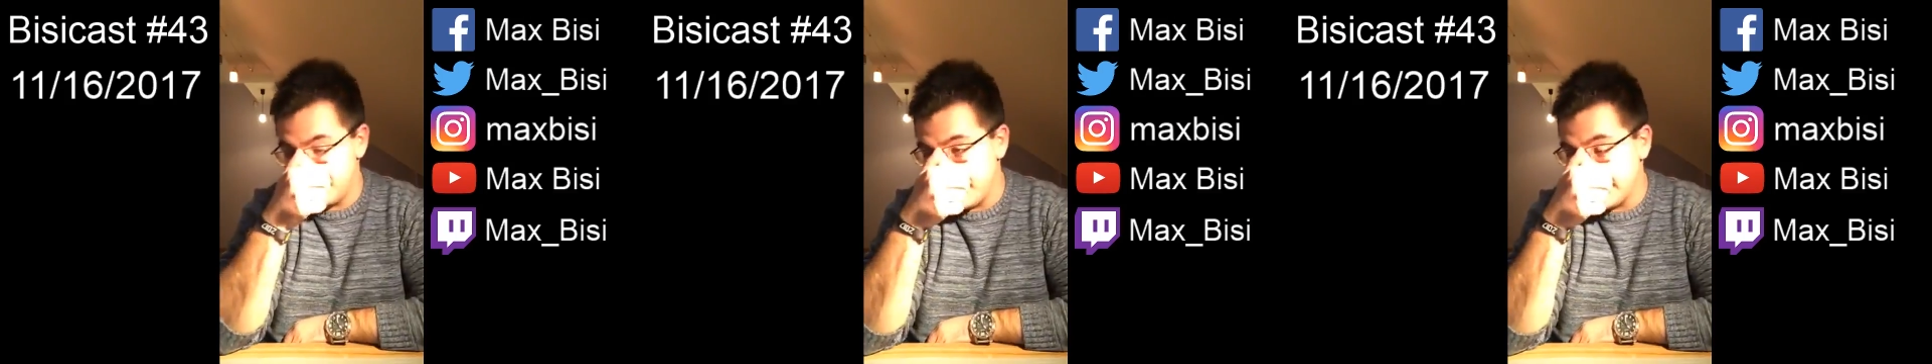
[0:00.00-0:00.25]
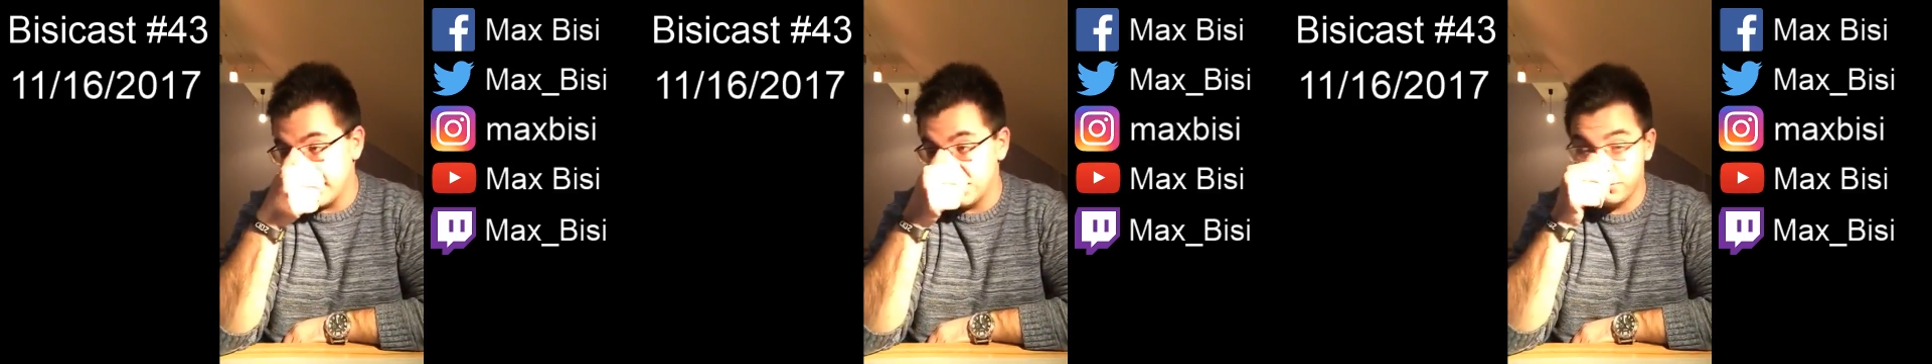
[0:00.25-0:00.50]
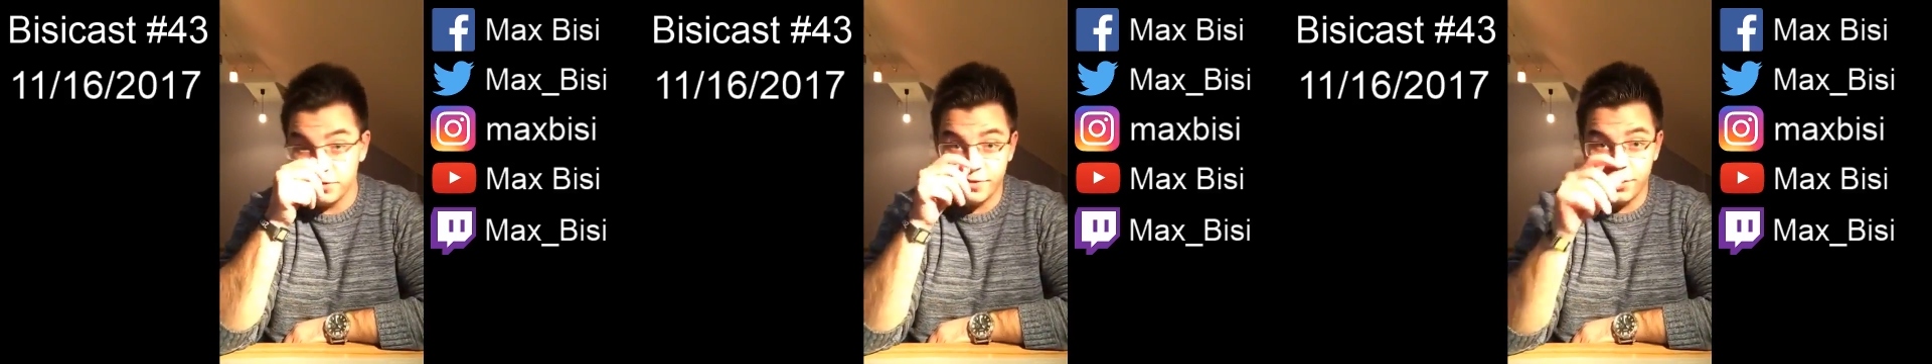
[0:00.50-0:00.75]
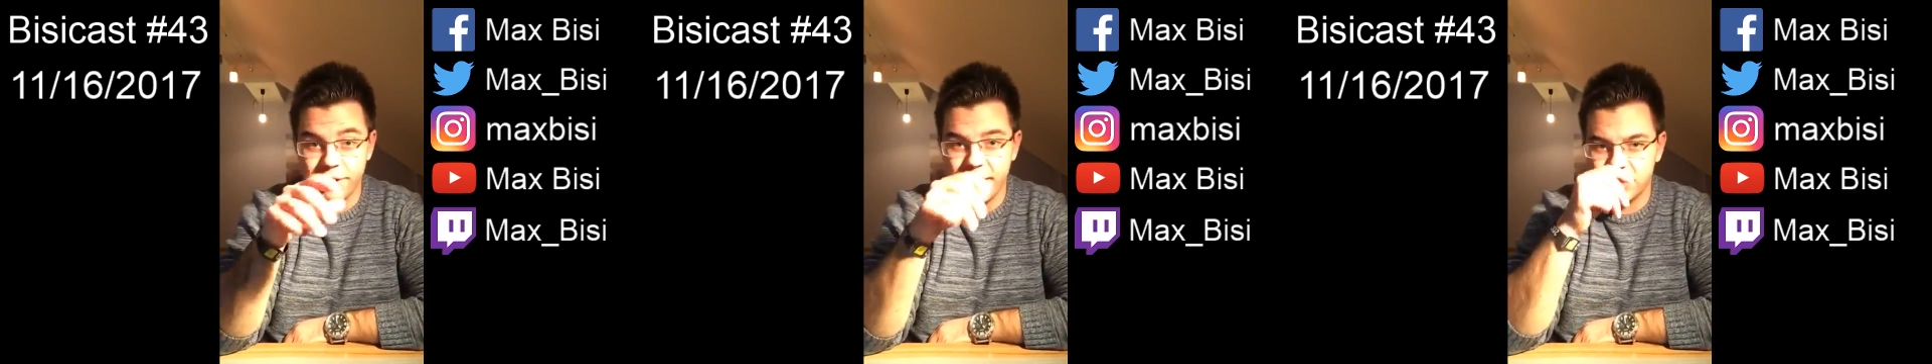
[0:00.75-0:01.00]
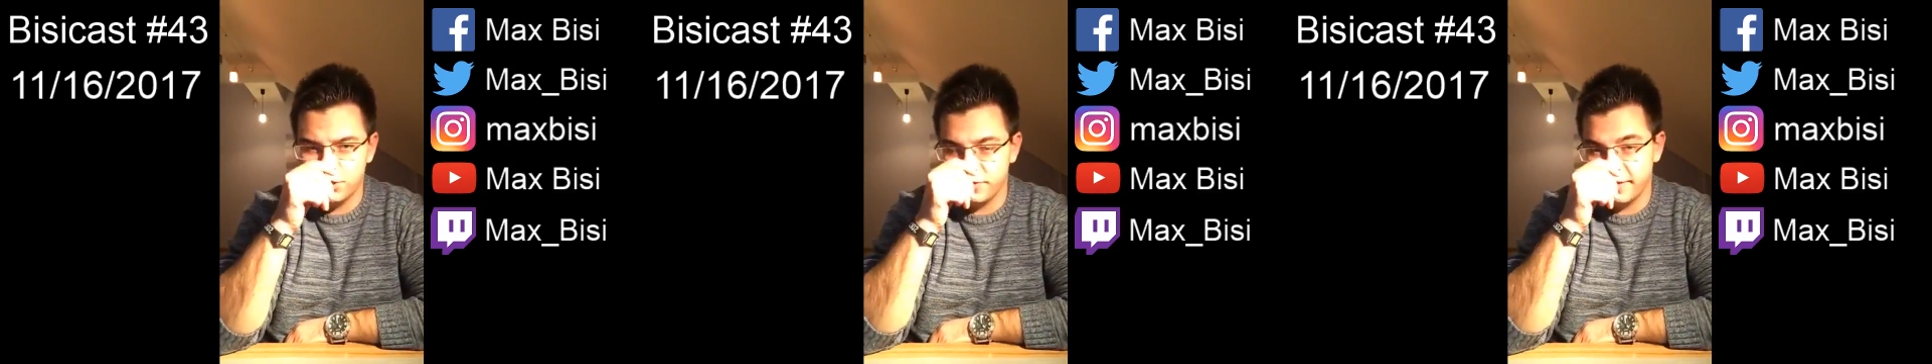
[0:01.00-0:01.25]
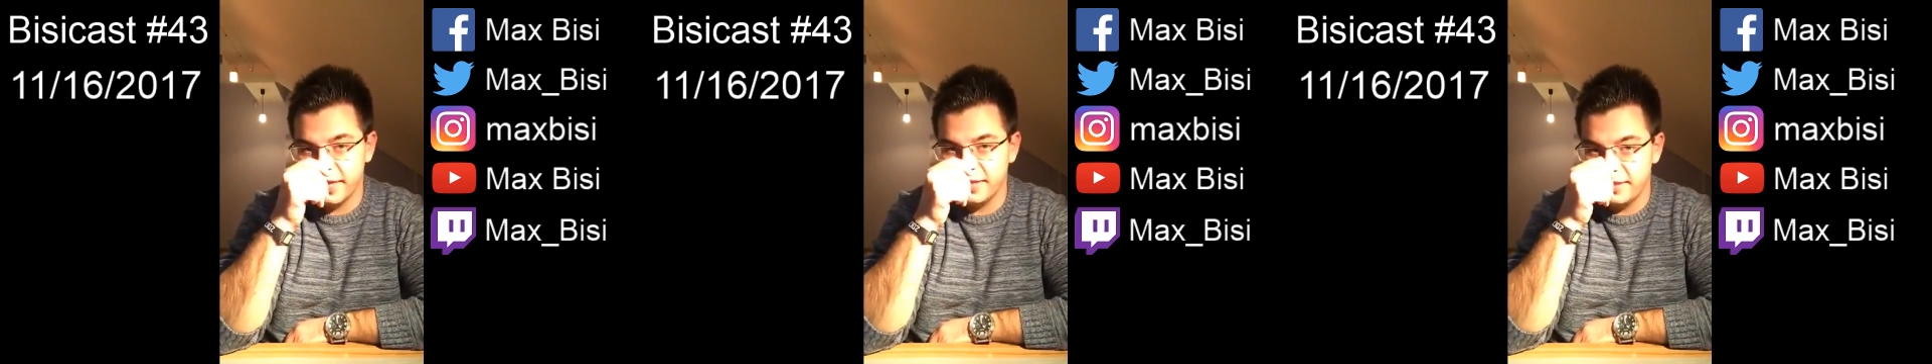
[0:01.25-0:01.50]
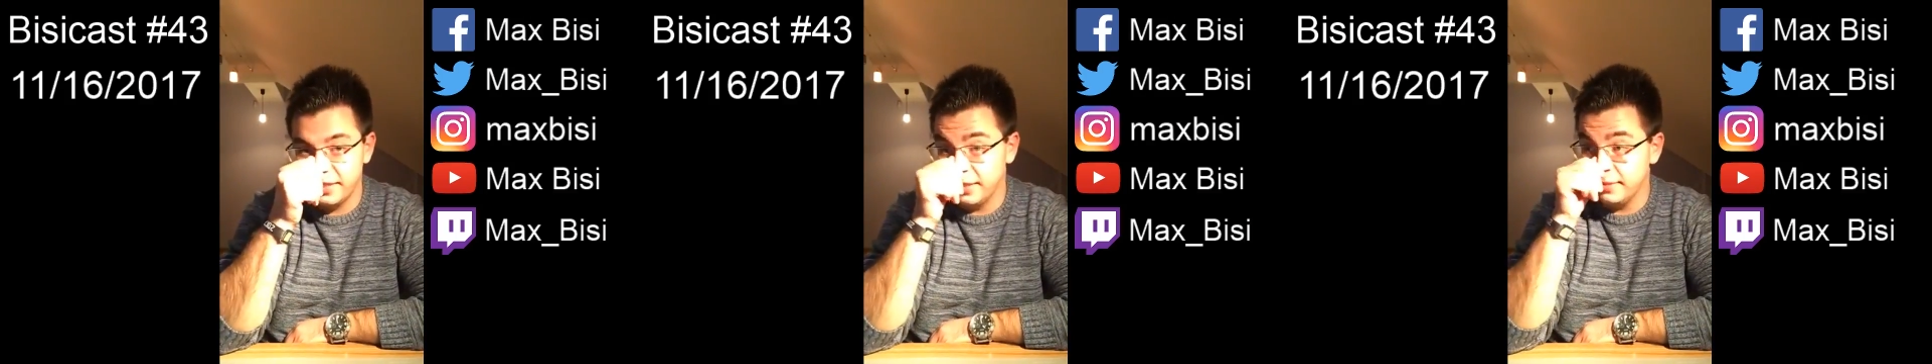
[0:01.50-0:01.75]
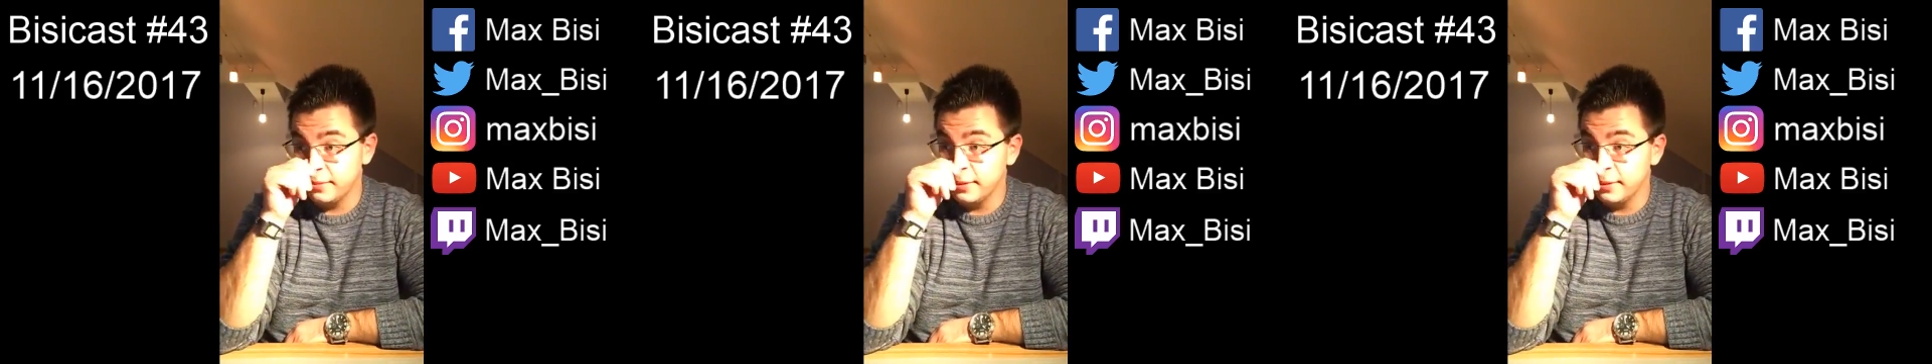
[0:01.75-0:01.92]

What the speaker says: Back then she was very young, she was 19.